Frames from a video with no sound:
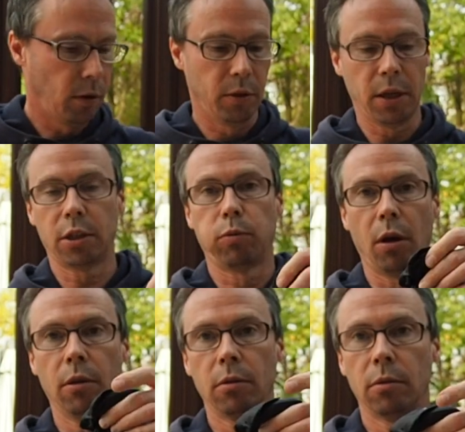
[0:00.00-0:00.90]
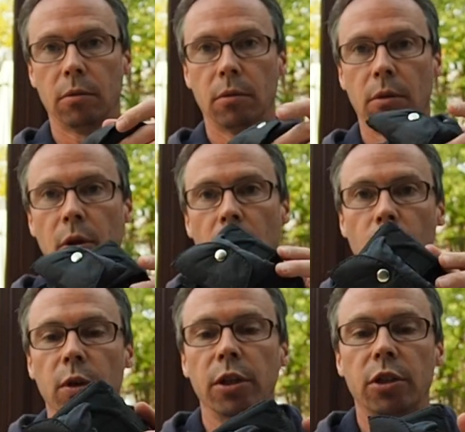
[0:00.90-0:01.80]
on this one,
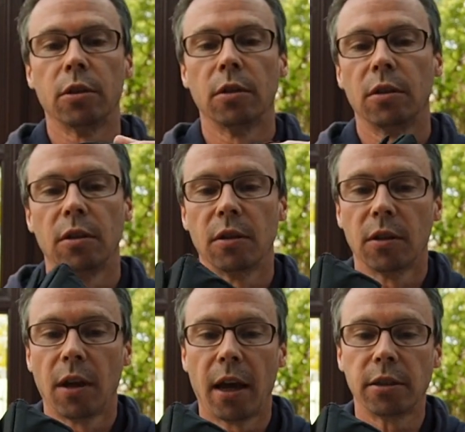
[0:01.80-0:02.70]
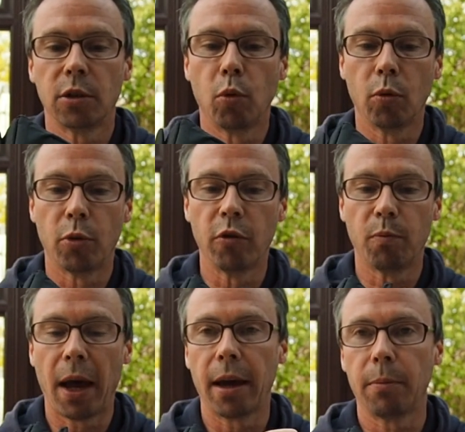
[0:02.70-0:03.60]
which has this
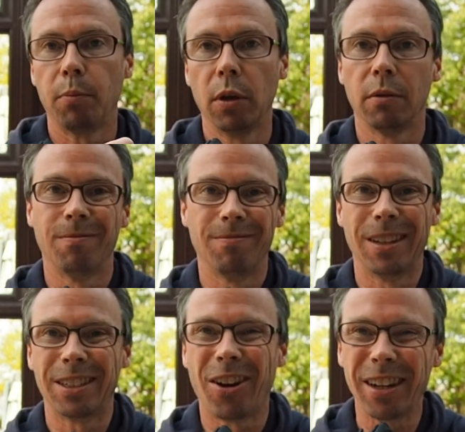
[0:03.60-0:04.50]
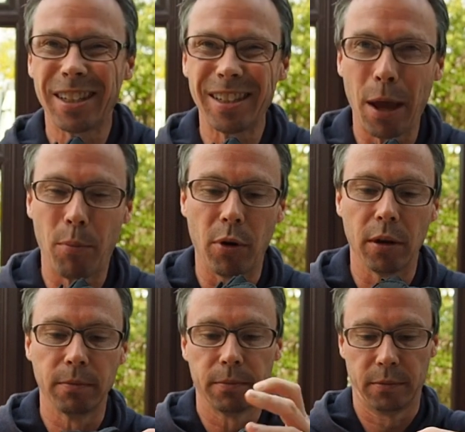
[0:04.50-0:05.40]
waterproof bag, but it's kind of
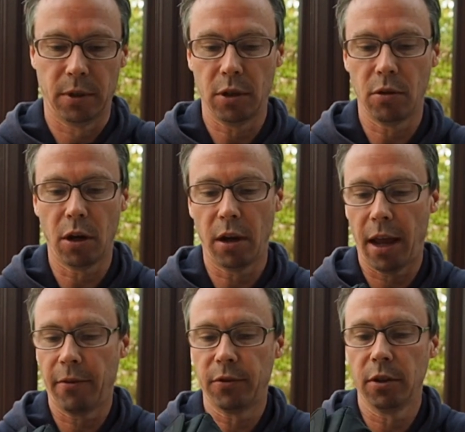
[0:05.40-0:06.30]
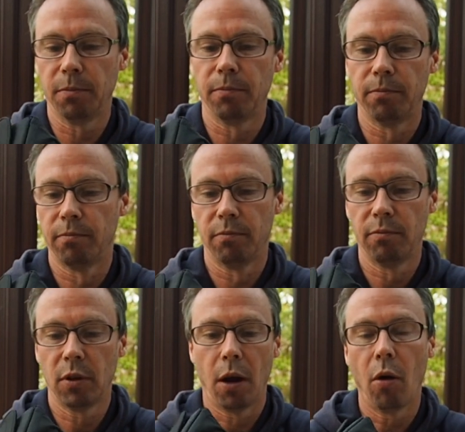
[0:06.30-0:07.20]
separate. You kind of have to,
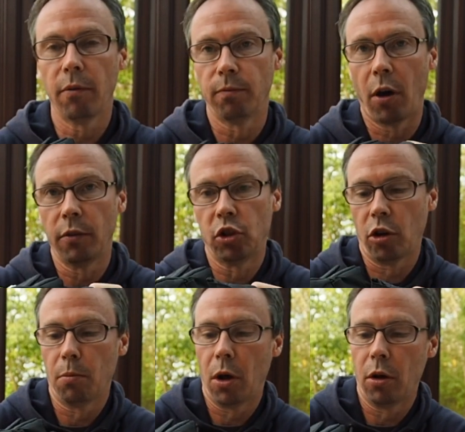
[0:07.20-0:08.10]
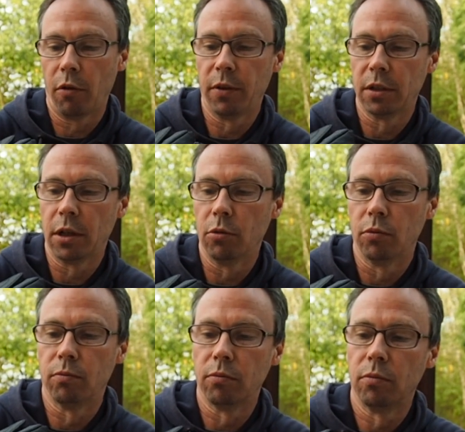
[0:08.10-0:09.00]
you know, I've strung mine off this
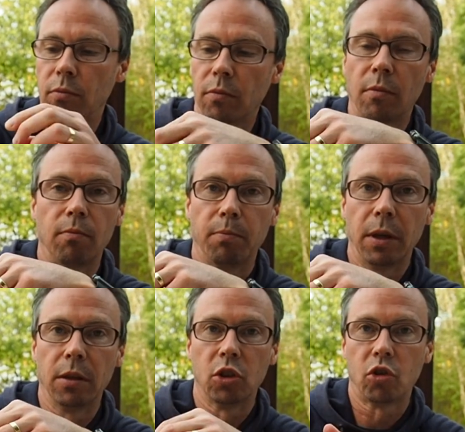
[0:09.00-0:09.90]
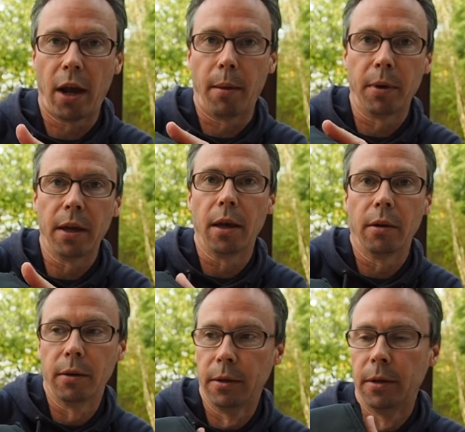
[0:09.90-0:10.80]
little bit of the strap
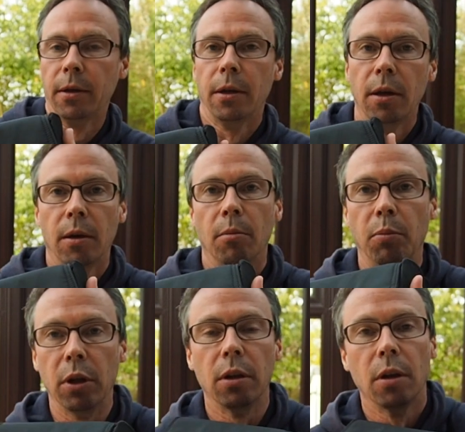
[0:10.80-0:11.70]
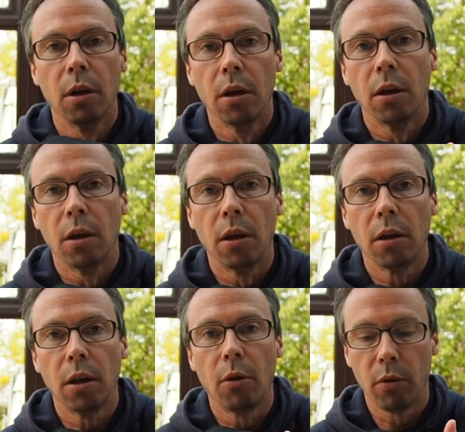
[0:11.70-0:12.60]
here, but
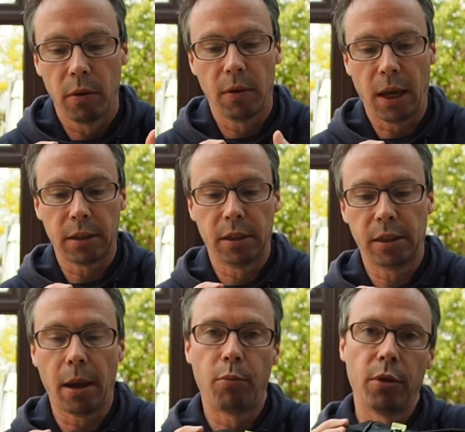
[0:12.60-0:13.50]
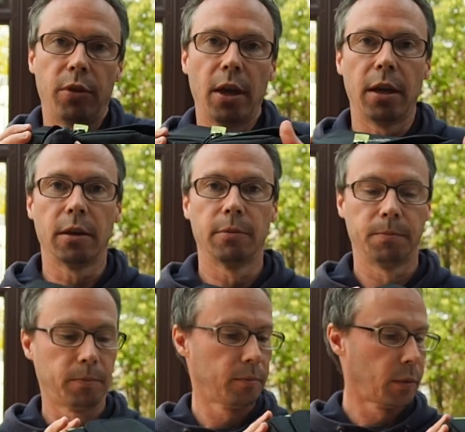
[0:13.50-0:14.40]
you know, that's a separate thing.
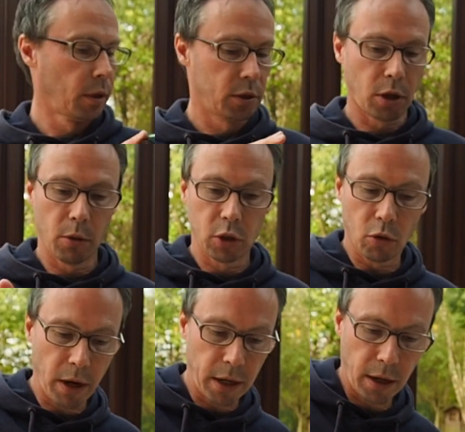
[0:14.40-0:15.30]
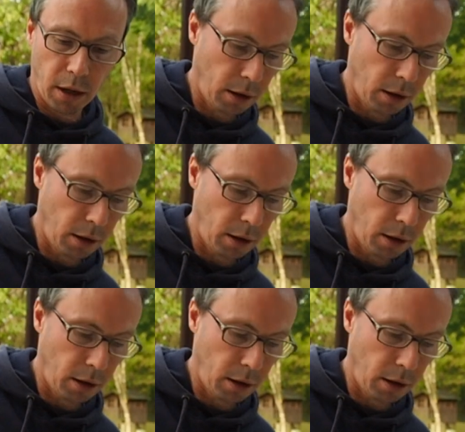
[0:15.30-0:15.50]
So it's already an